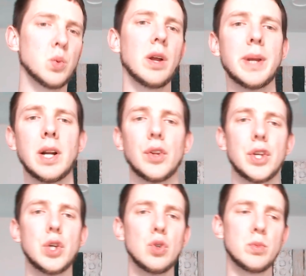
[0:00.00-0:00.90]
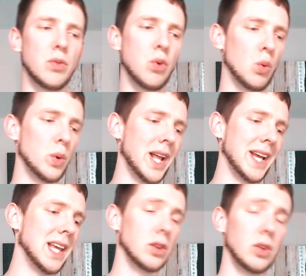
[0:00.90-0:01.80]
one I've been able to use before when I
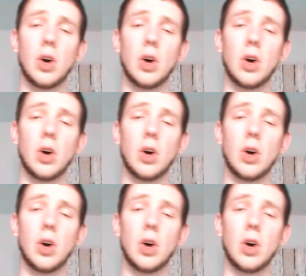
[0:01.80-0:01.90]
get